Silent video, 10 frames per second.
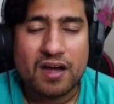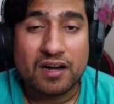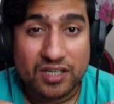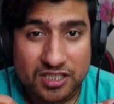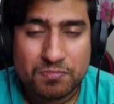
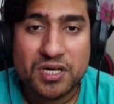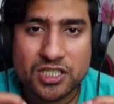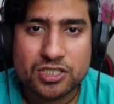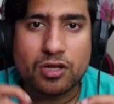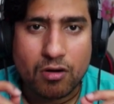Trust me,
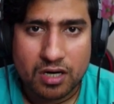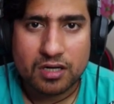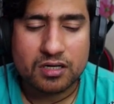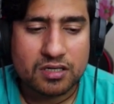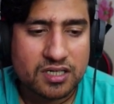it's not.
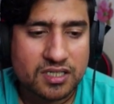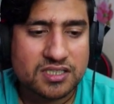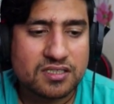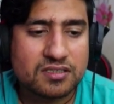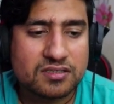A
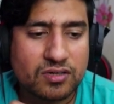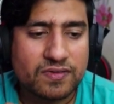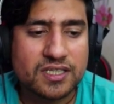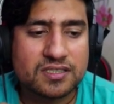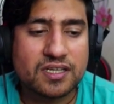tester,
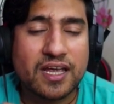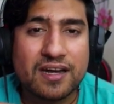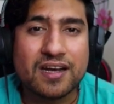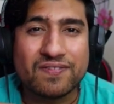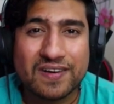software tester
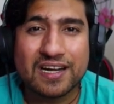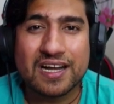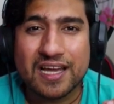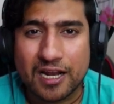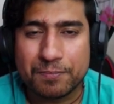can
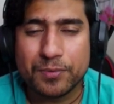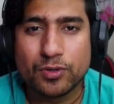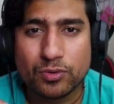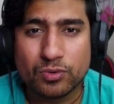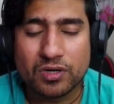definitely help you
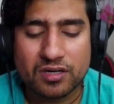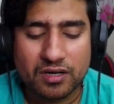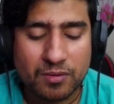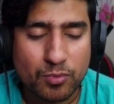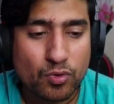to
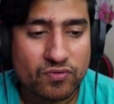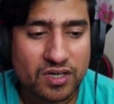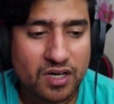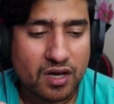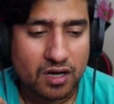remove
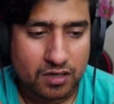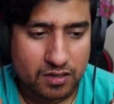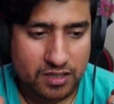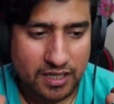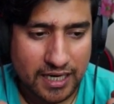
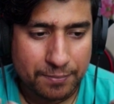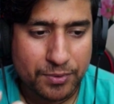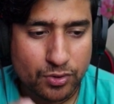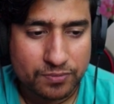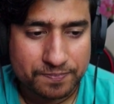or help
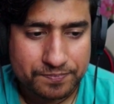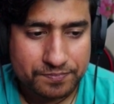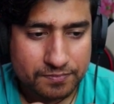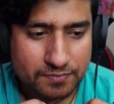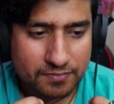you to
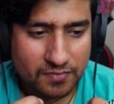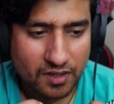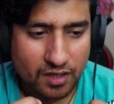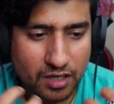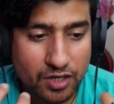
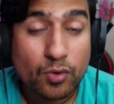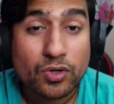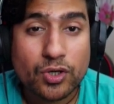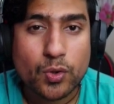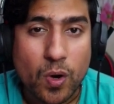control
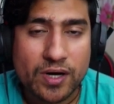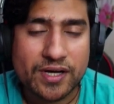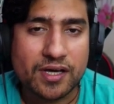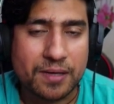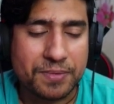your
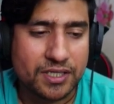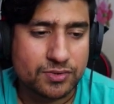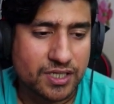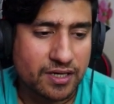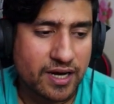quality, I mean to
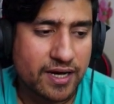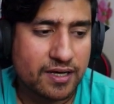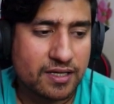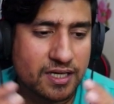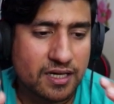say, right?
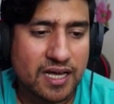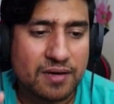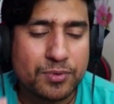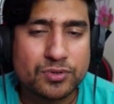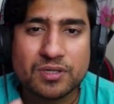And they can
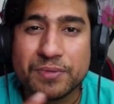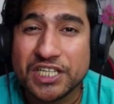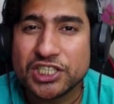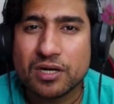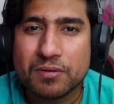help you some
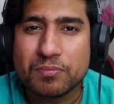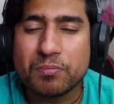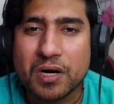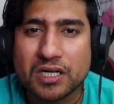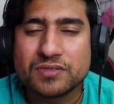initial
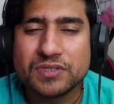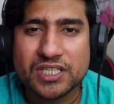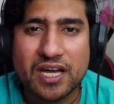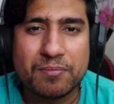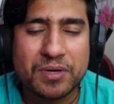bugs which
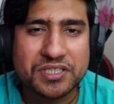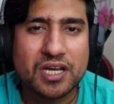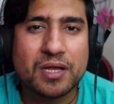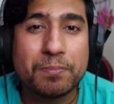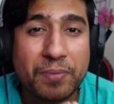can
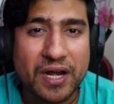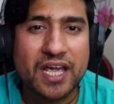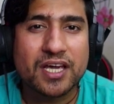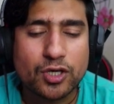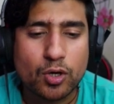basically
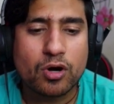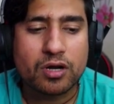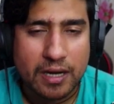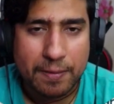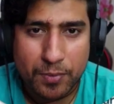break your
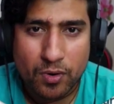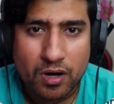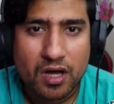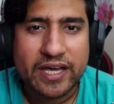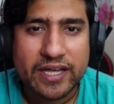repo
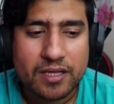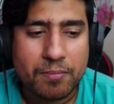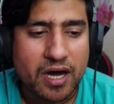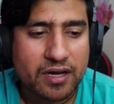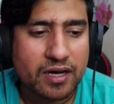in the
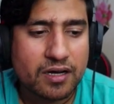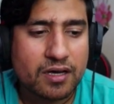market.